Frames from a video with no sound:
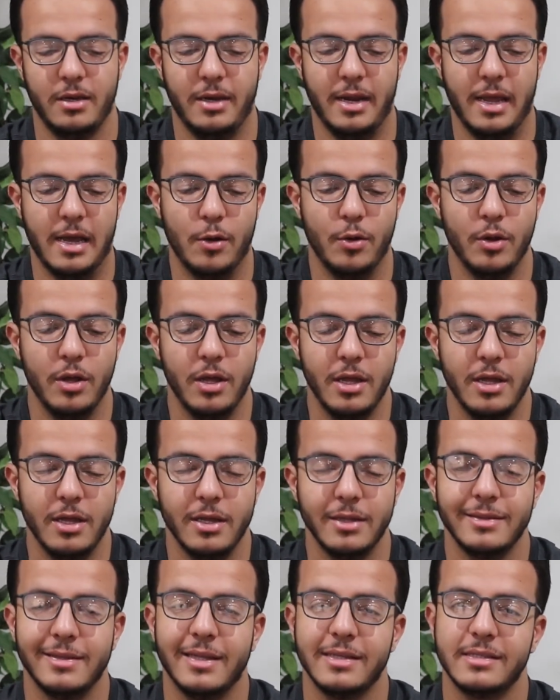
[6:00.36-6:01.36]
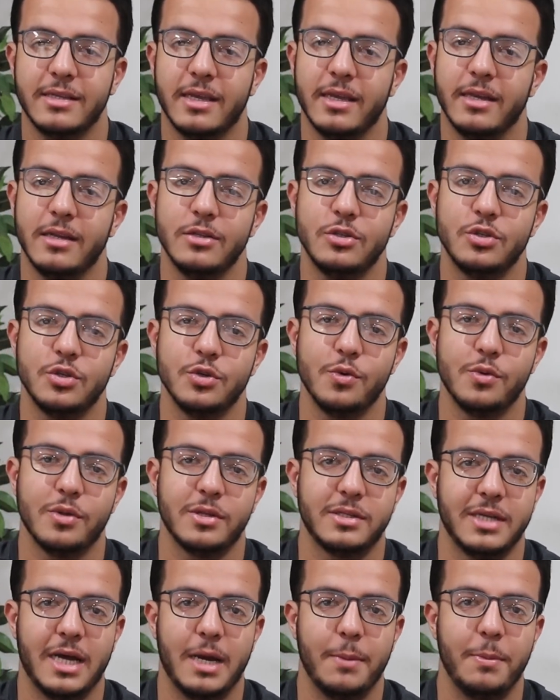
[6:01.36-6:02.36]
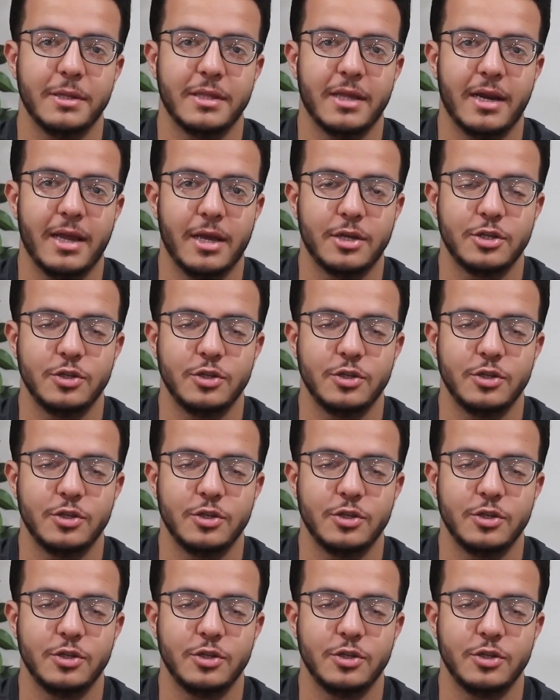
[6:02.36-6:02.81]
Now, let's get into the topic that I